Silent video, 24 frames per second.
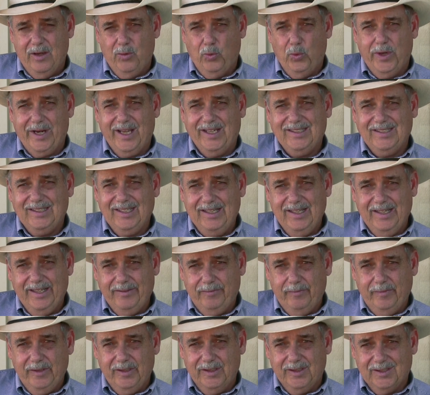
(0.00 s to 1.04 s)
When I see the,
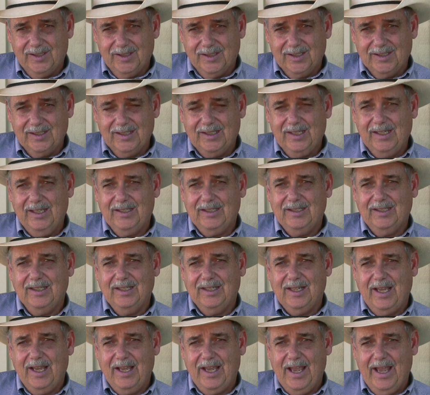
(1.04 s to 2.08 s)
the success that
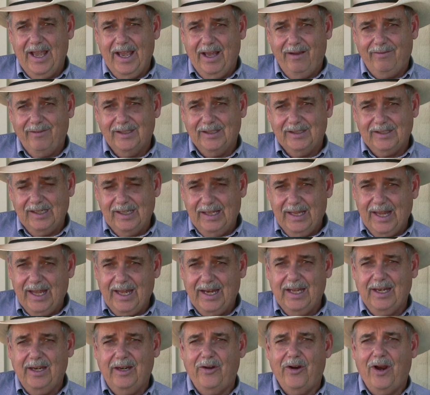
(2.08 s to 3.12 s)
they have and see
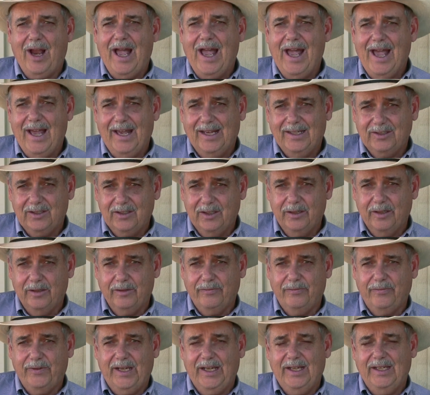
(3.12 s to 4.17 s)
that in their eyes and their
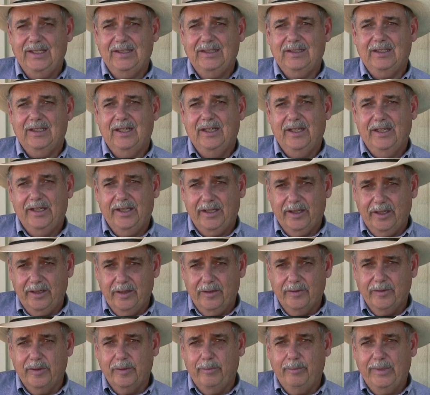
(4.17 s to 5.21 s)
face and
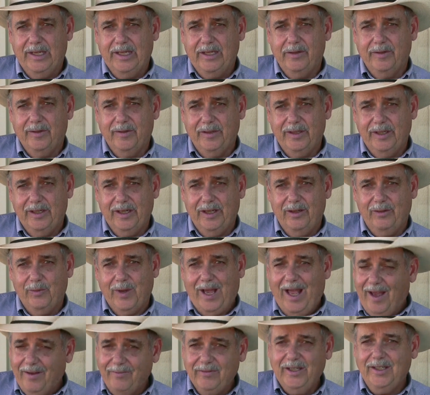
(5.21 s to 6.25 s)
their demeanor, you know,
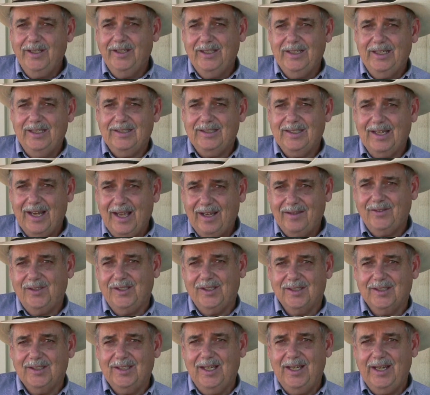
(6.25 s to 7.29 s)
I've done this and I've
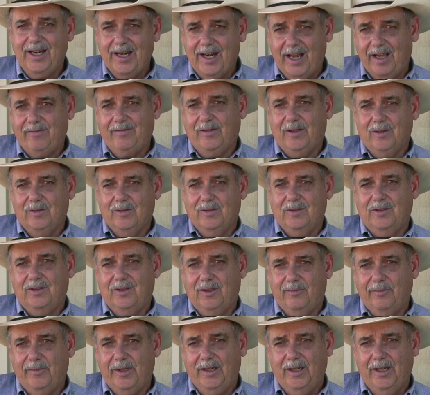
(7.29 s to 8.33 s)
succeeded and I've learned
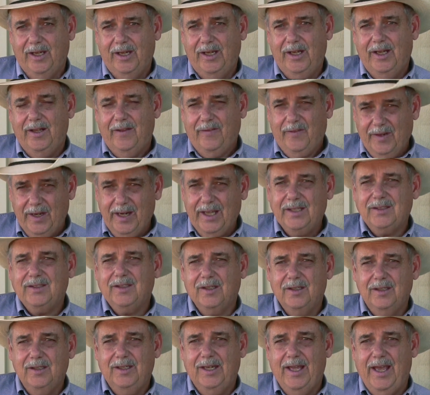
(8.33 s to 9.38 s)
something, then that's a
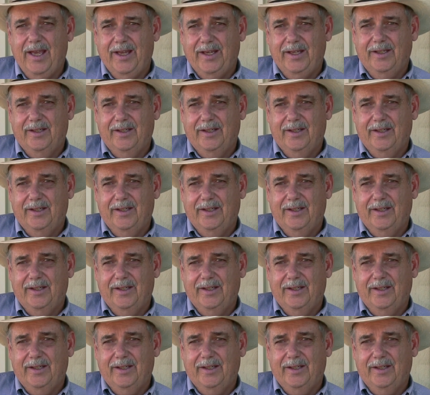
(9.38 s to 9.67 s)
good day.